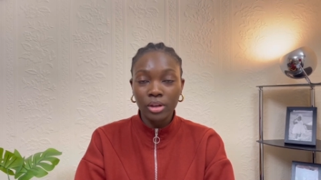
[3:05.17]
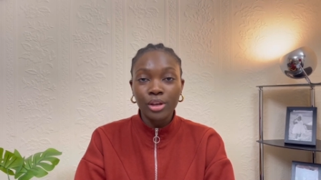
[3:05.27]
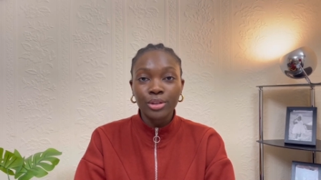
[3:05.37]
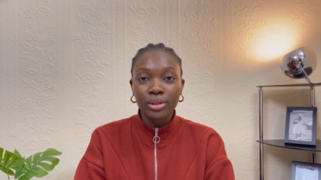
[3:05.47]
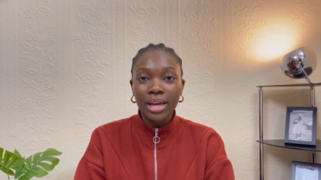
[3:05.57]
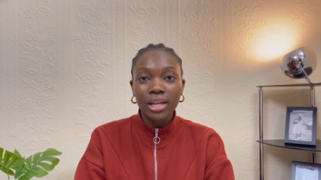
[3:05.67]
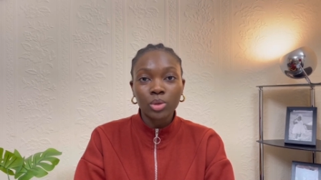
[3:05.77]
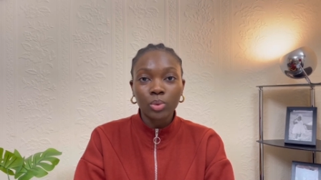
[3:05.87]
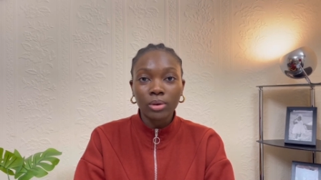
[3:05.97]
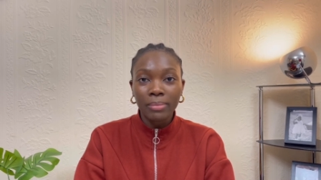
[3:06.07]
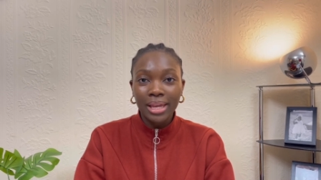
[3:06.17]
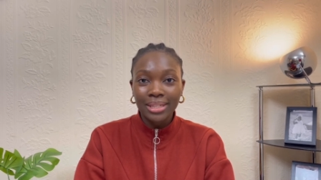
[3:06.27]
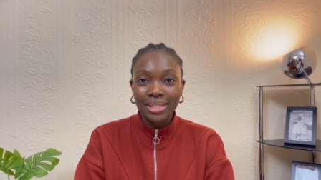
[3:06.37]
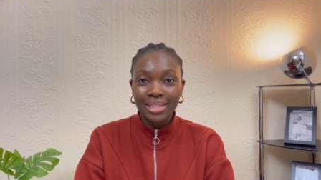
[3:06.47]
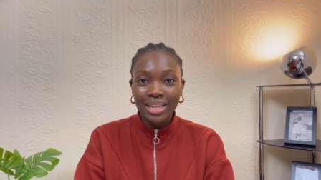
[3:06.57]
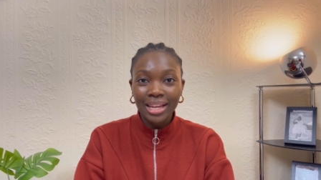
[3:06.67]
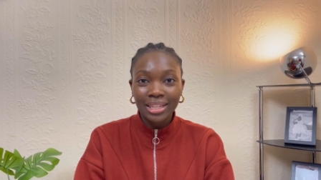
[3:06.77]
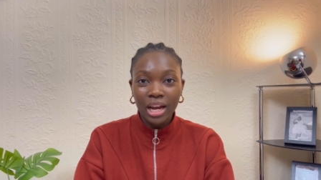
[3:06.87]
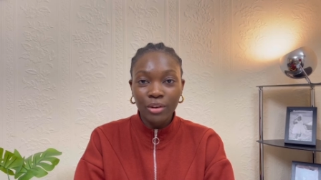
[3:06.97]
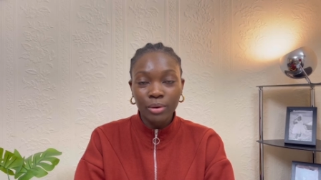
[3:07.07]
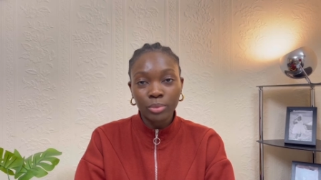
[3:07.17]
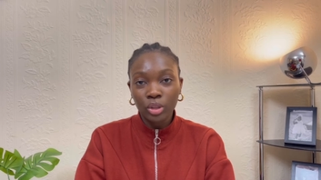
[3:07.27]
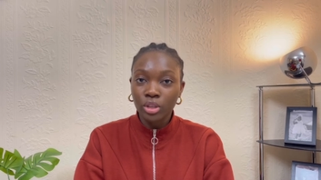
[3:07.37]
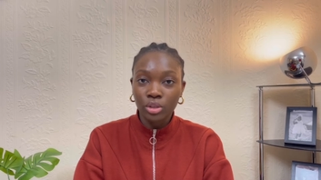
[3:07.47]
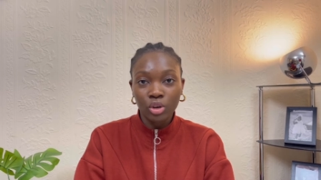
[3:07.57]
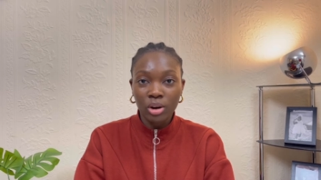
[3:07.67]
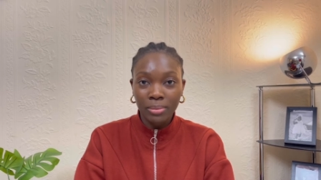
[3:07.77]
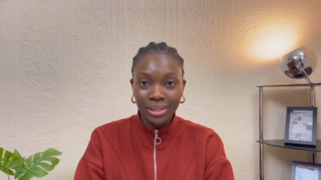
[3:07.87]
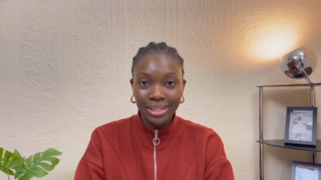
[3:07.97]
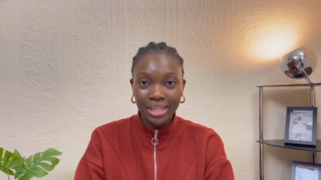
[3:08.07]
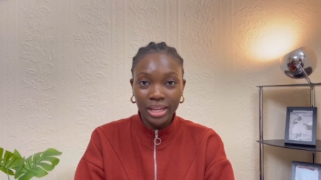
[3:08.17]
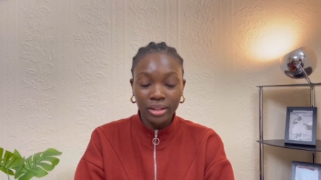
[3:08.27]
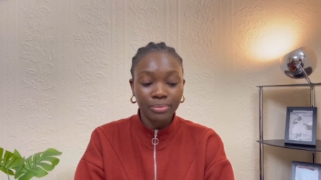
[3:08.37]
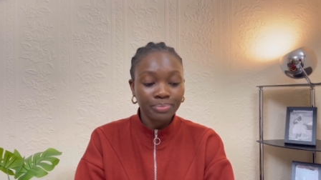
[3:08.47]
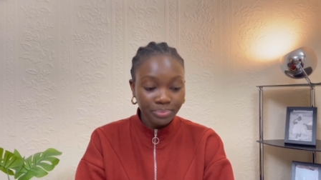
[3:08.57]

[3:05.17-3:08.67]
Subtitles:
So that's what makes it stand out from just normal steel.